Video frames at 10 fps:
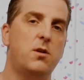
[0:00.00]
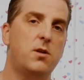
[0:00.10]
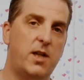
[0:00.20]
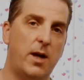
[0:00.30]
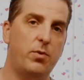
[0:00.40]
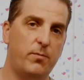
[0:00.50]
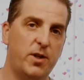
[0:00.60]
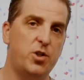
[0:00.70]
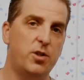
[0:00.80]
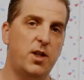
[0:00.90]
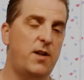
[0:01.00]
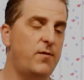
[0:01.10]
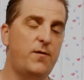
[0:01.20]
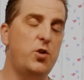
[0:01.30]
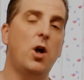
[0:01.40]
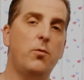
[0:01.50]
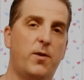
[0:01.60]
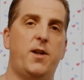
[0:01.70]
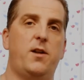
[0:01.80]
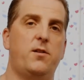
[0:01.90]
get permission. Even if you don't
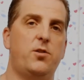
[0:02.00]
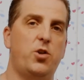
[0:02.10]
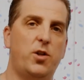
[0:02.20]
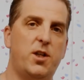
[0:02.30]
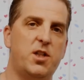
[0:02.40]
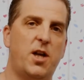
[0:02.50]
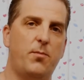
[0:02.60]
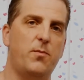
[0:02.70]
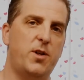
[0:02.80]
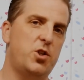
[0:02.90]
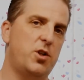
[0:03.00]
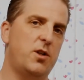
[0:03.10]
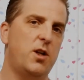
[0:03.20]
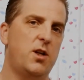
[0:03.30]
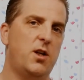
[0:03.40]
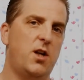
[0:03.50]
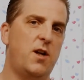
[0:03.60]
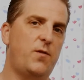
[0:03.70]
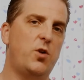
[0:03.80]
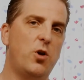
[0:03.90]
think that you need to get permission,
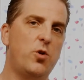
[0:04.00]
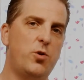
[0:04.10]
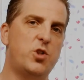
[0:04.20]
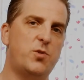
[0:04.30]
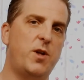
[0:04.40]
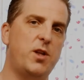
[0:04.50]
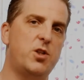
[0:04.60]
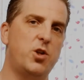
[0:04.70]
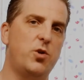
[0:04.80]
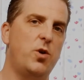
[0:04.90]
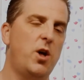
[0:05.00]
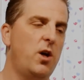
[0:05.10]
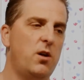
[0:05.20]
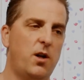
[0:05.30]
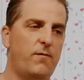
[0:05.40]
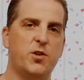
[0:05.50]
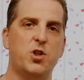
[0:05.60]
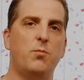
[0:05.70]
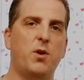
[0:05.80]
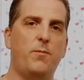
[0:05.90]
if you know who to speak to, like for
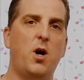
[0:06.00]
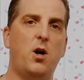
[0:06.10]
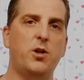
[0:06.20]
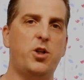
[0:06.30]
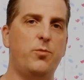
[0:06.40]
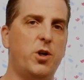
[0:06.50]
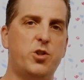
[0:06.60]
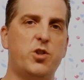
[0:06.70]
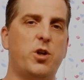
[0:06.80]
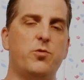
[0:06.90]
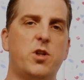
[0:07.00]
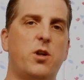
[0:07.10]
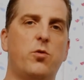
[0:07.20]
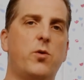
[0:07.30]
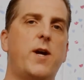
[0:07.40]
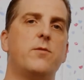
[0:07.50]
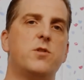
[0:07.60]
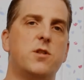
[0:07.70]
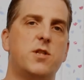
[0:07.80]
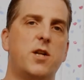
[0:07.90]
example a park, you might just go to the local
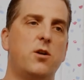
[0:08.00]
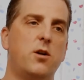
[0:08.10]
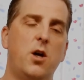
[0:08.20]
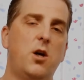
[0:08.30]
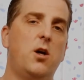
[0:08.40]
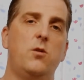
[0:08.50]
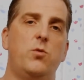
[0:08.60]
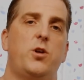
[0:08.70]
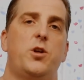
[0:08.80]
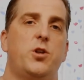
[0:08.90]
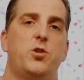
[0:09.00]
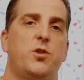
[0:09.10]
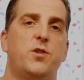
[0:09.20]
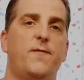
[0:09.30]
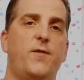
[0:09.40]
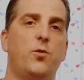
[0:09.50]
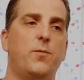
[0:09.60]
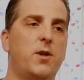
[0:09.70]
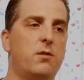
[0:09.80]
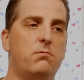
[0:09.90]
council and say, look, we're looking at doing some
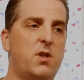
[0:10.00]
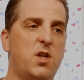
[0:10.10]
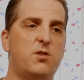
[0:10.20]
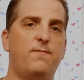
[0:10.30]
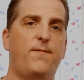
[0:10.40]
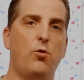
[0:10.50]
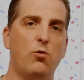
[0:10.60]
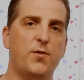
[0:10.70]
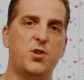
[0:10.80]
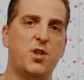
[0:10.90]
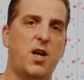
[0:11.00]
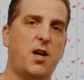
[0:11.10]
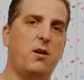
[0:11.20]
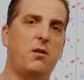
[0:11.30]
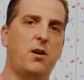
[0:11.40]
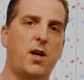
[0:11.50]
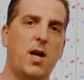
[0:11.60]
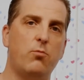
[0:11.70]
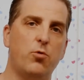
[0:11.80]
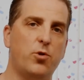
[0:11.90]
filming, there's 4 of us there and a
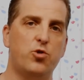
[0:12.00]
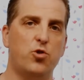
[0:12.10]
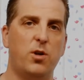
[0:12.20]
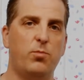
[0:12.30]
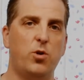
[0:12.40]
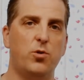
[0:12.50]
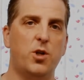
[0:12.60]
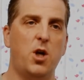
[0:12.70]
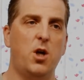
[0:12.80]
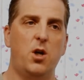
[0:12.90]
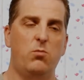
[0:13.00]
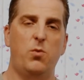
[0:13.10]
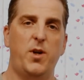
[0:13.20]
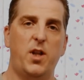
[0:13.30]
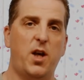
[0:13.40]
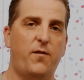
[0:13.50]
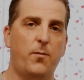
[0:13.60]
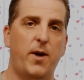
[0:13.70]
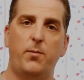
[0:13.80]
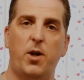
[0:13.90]
camera on a tripod, we'll be there for
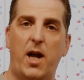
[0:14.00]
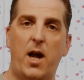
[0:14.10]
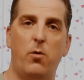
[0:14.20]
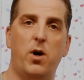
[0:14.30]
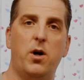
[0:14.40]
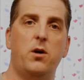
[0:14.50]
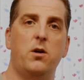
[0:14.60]
maybe an hour,